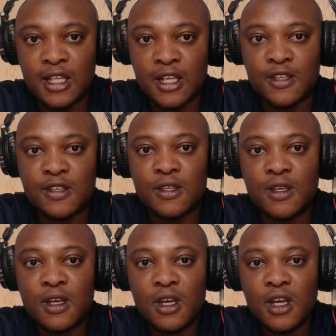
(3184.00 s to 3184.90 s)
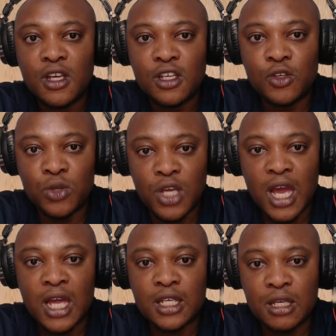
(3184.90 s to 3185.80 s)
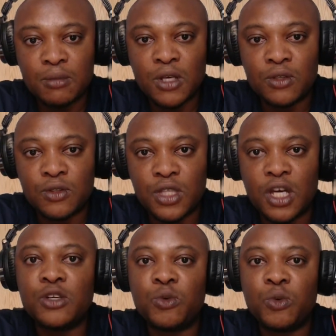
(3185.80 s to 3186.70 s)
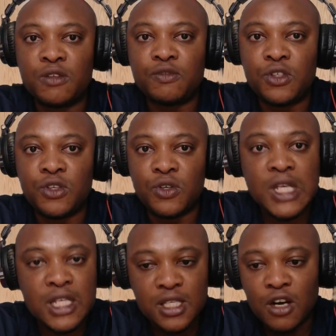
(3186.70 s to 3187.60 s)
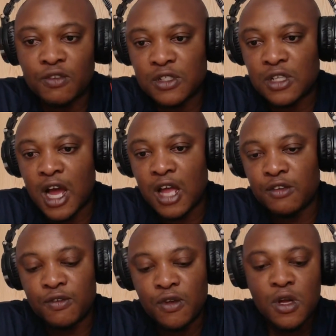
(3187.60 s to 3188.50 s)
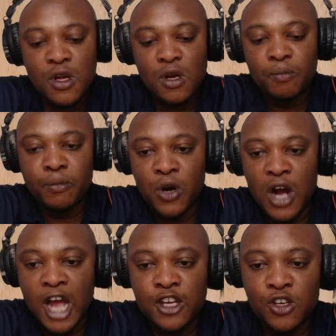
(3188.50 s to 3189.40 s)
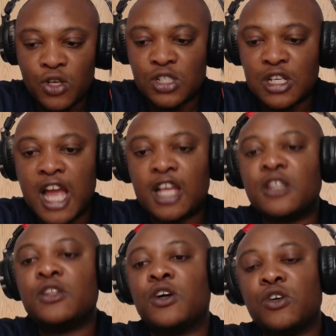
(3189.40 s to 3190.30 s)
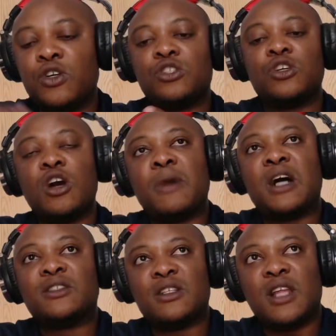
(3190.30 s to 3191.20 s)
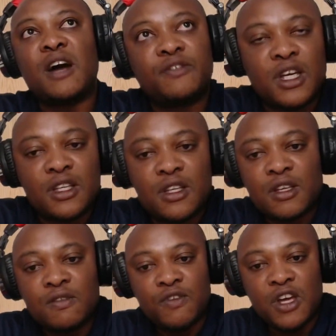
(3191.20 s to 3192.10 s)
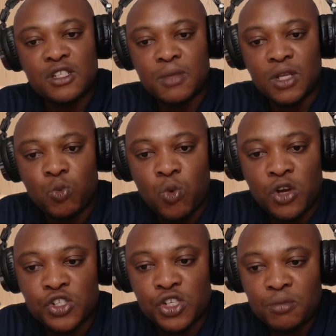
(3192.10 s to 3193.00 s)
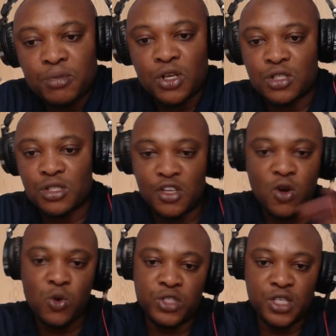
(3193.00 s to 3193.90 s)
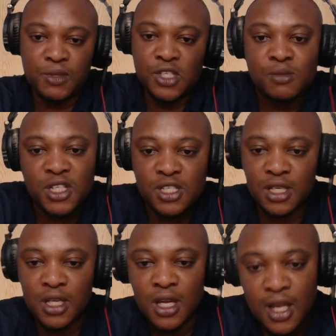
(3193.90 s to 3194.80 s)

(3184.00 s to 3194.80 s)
list, you get an email to tell you when the video itself is live. But I know it's likely not going to come out till after the investment workshop, because the whole team is busy